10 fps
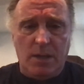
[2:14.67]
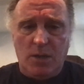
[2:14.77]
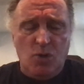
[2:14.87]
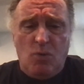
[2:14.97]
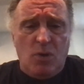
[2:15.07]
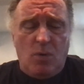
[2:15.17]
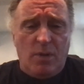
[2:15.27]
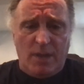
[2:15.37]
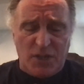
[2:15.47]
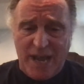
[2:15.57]
you, you,
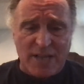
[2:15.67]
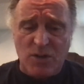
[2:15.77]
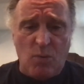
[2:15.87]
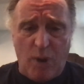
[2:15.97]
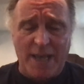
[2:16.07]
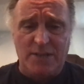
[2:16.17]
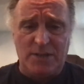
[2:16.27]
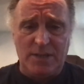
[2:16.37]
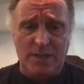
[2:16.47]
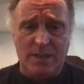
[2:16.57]
she has no rights.
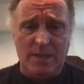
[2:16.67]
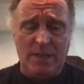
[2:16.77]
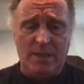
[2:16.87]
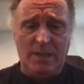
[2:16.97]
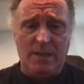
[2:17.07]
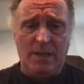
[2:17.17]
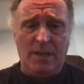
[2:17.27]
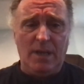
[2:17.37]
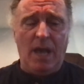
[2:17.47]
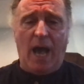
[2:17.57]

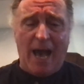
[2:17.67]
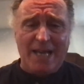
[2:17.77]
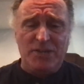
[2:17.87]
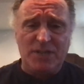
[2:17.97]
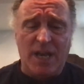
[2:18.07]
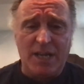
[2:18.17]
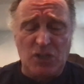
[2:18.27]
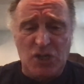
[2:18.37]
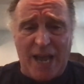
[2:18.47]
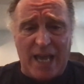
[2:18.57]
I just cut a
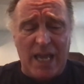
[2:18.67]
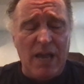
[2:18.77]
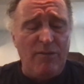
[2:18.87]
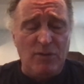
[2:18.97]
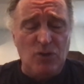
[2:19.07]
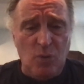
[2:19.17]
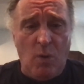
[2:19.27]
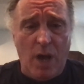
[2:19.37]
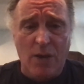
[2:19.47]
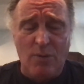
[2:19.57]
check for
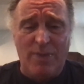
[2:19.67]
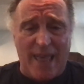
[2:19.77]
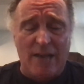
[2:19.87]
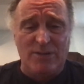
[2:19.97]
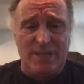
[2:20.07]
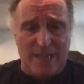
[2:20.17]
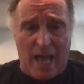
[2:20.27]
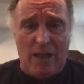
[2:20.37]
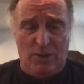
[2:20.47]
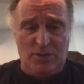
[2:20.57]

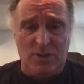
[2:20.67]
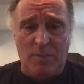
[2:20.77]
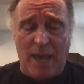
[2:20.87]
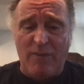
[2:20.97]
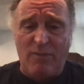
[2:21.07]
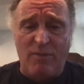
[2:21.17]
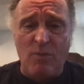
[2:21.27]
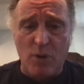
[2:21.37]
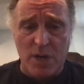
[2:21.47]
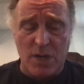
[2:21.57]
$200,000 to pay for
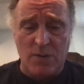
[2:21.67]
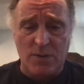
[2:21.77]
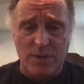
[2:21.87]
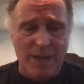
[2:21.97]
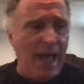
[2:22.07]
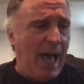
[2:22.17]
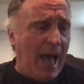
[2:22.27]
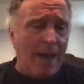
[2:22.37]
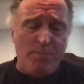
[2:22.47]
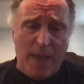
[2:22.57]
four years.
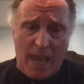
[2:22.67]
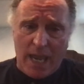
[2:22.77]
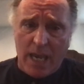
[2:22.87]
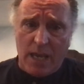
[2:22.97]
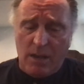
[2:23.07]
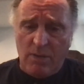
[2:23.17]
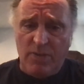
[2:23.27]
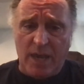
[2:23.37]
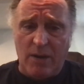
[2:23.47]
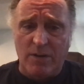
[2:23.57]
I'm paying
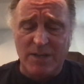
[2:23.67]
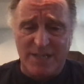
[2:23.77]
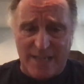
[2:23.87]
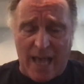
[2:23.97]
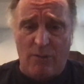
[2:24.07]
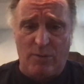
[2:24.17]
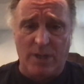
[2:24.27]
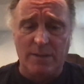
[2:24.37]
their salary.